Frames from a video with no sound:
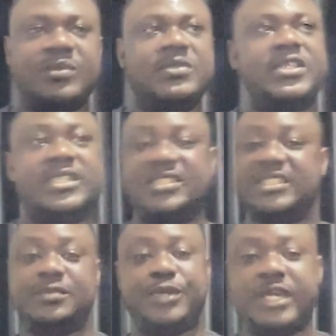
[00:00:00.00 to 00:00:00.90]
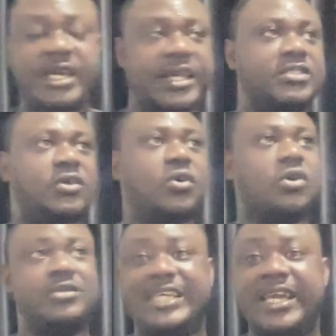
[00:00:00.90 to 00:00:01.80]
HTTPS,
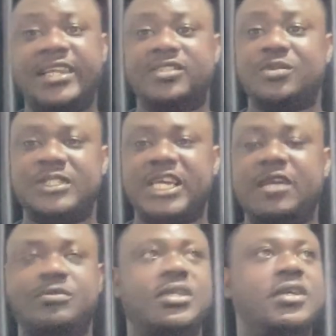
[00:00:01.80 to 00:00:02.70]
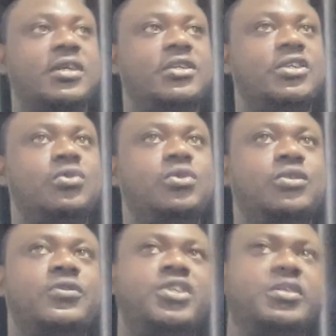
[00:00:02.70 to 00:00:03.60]
or then sometimes
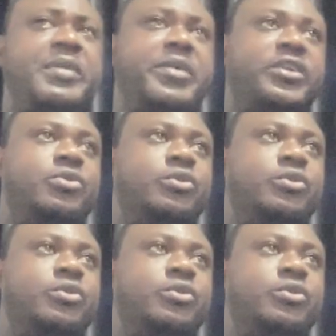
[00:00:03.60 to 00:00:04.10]
if you remember, you